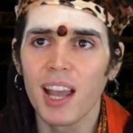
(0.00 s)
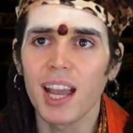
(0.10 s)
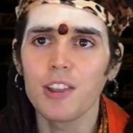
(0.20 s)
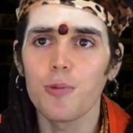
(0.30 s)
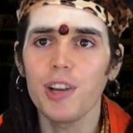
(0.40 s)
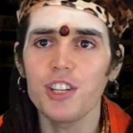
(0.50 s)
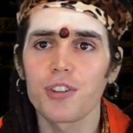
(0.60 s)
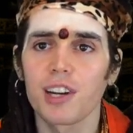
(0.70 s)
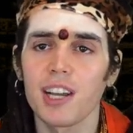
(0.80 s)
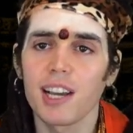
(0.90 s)
And the major
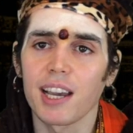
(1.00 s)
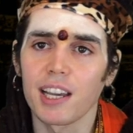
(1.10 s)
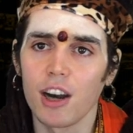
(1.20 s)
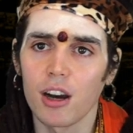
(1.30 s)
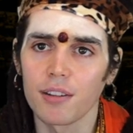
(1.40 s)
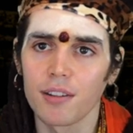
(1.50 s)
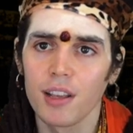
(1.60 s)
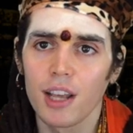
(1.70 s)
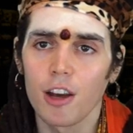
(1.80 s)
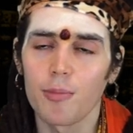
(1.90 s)
click I got
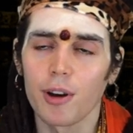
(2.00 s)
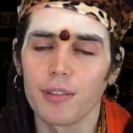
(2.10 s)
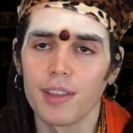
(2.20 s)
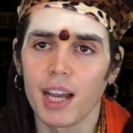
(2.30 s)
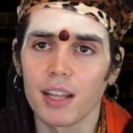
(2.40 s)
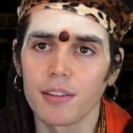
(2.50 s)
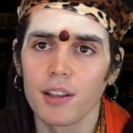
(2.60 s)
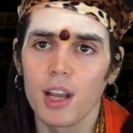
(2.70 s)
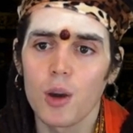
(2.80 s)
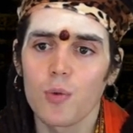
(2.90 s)
about that
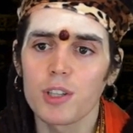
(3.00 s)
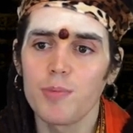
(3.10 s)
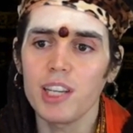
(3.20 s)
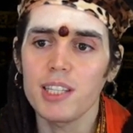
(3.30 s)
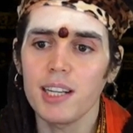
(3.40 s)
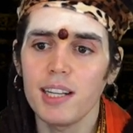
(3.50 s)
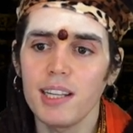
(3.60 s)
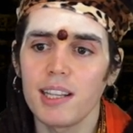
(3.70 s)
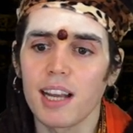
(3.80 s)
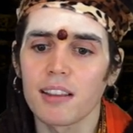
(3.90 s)
was
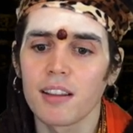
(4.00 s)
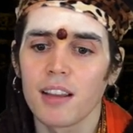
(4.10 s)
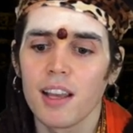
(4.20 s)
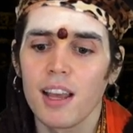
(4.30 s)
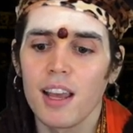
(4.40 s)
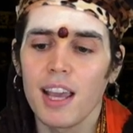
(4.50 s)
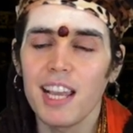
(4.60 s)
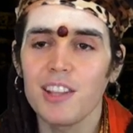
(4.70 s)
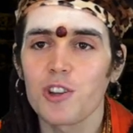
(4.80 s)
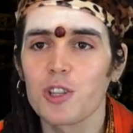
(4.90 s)
basically that
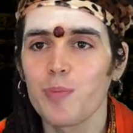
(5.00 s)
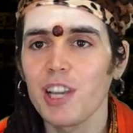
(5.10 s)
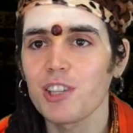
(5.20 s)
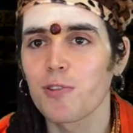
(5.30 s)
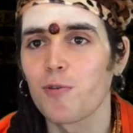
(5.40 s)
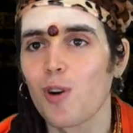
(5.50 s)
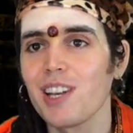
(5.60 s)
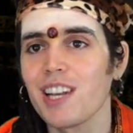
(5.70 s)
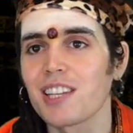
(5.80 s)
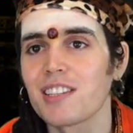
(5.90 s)
in the space of
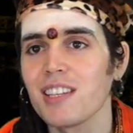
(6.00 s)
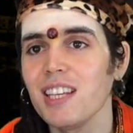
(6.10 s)
oneness,